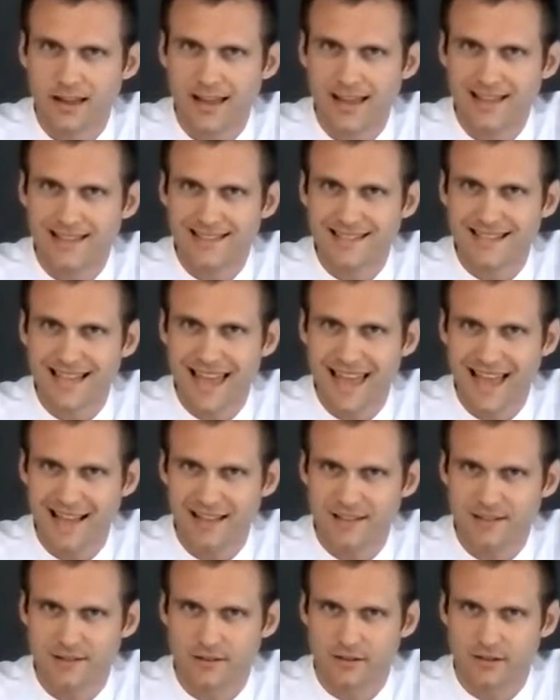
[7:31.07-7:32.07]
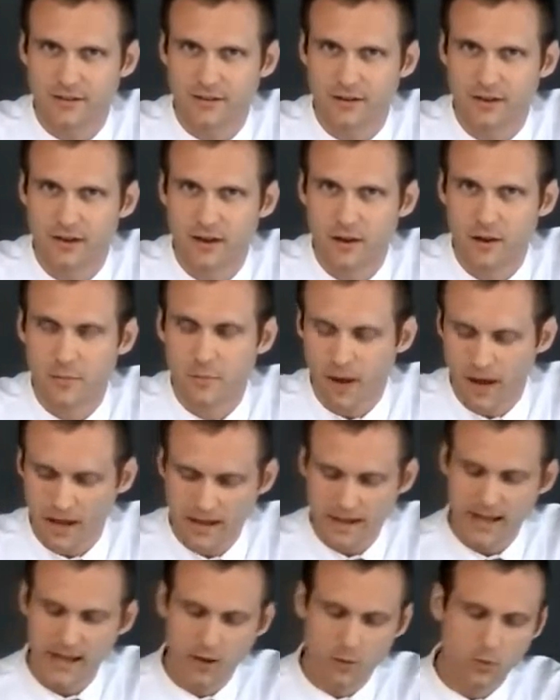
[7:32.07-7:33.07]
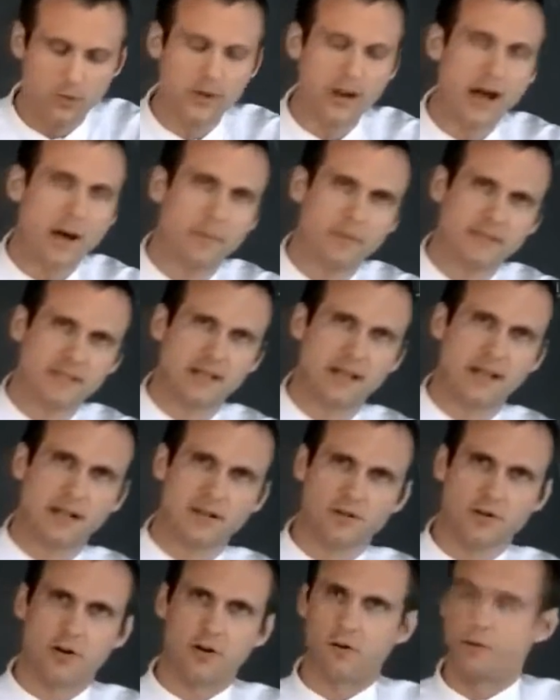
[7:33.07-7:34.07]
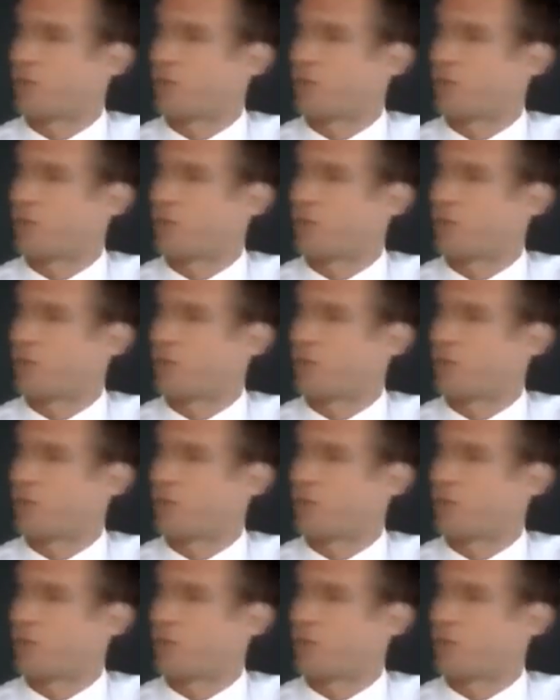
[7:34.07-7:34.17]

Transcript: is canceled by an equal and opposite internal